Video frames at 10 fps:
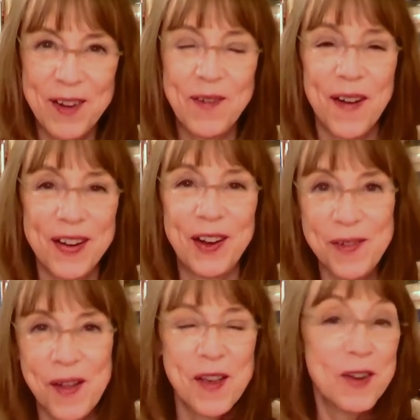Who
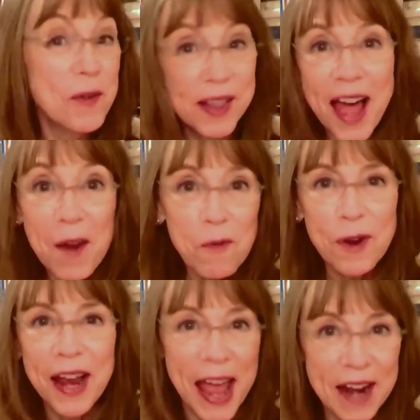do, do a lot of
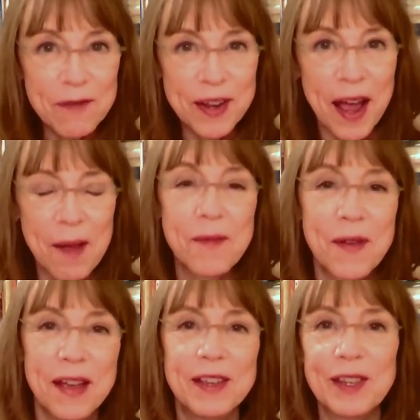work ahead of time
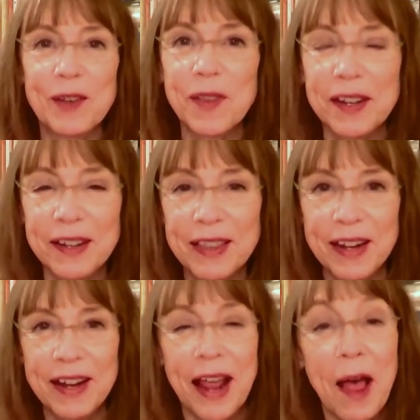so that,
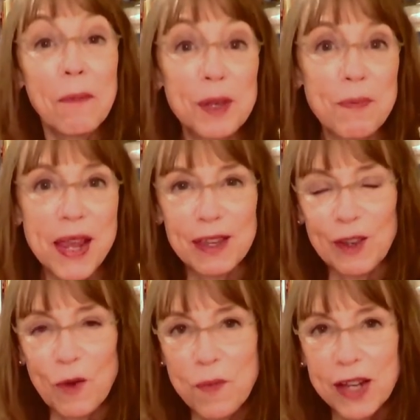that it helps me
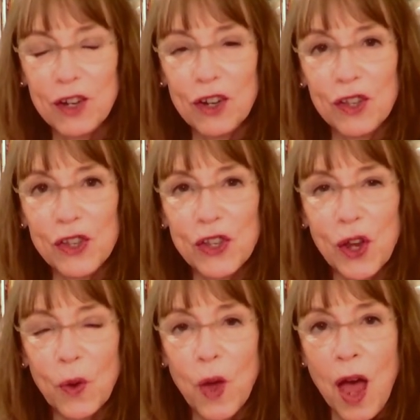so much. And
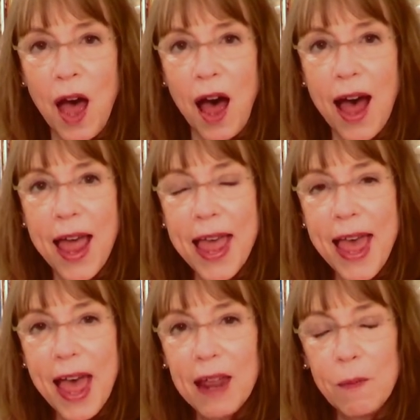so I
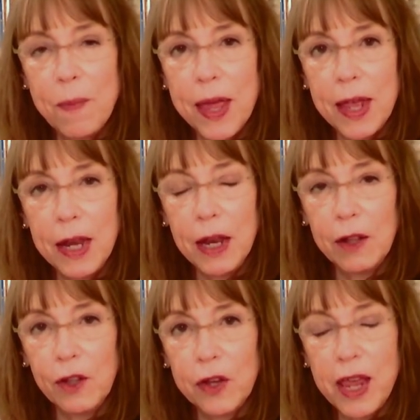had been
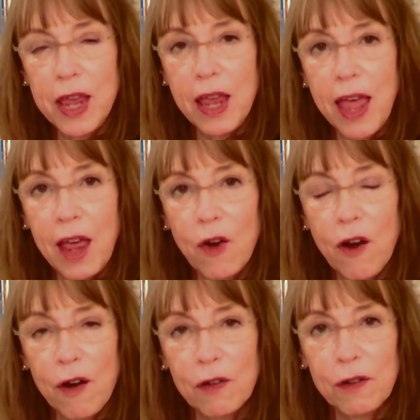looking at
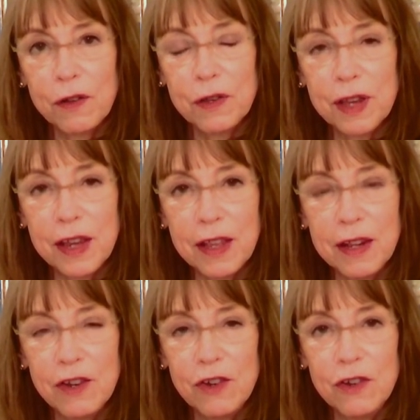articles
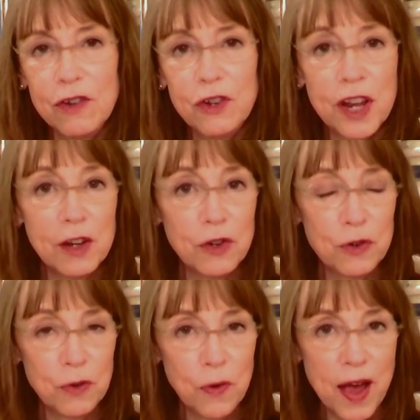in
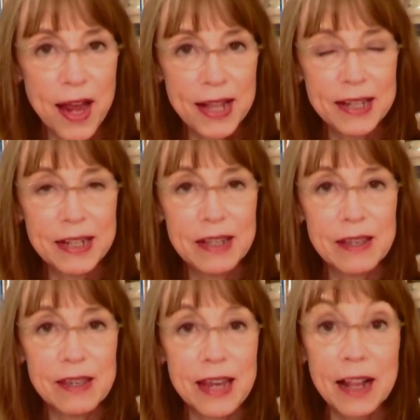Jeju Island's
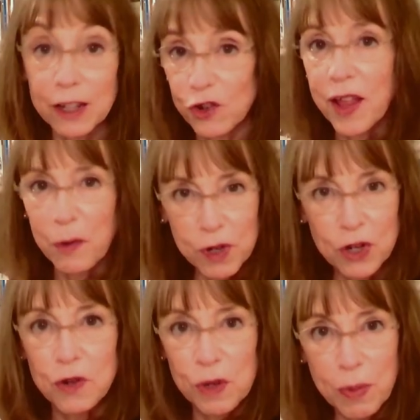English language
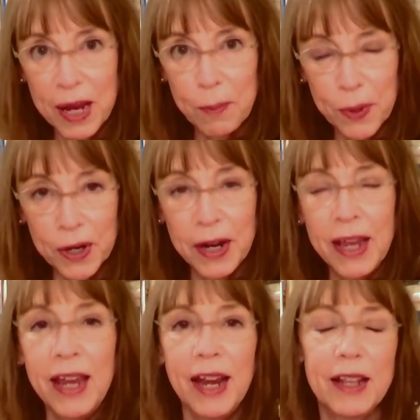newspaper.
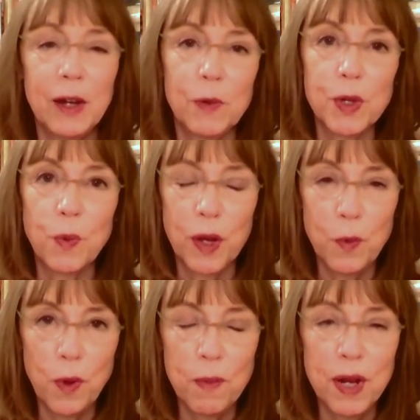And there was
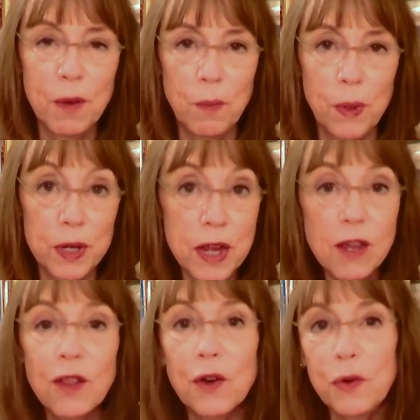one woman in
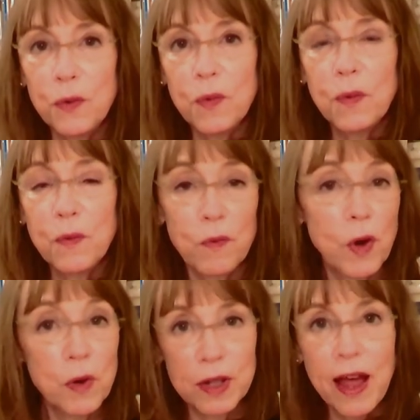particular who
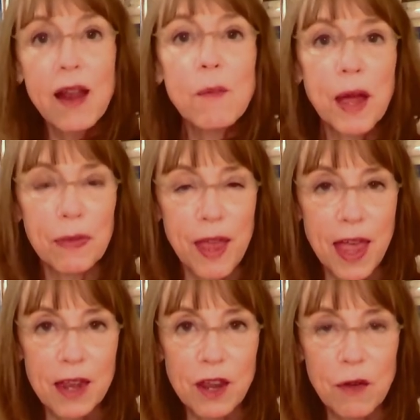wrote a lot about the
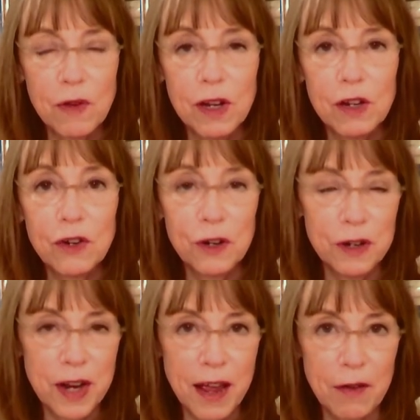Haenyeo. And it
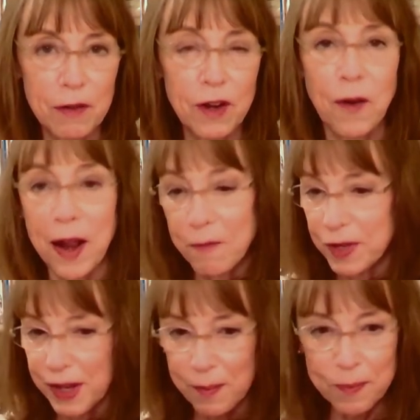turned out, you know, and I
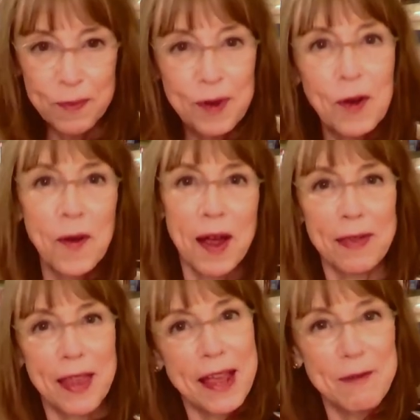was able to know how
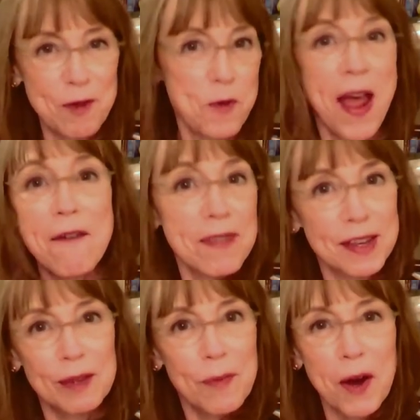that you have
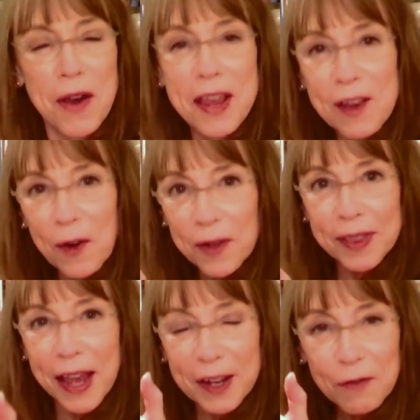this, Mary, you know, at
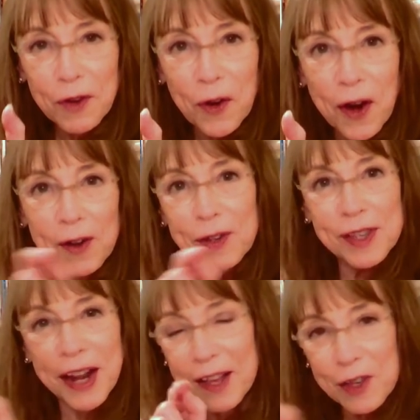the end of your article
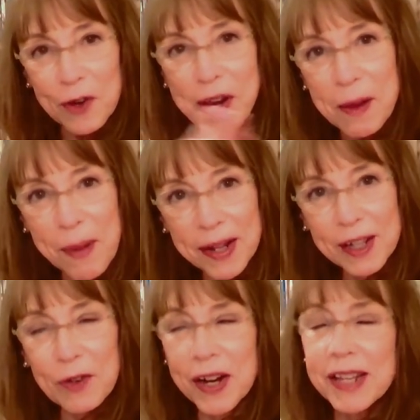that has your email
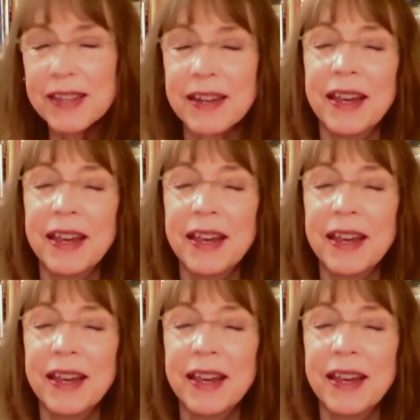address.